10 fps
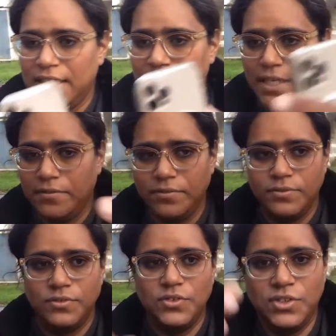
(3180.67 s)
yeah.
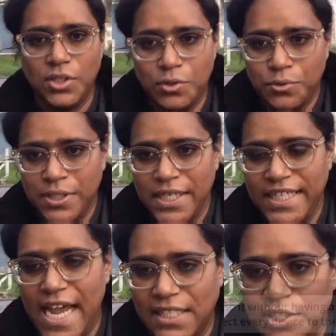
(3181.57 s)
So
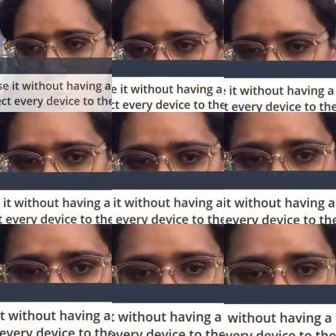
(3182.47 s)
yeah, so you can
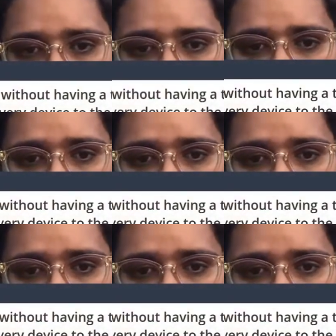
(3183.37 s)
use it with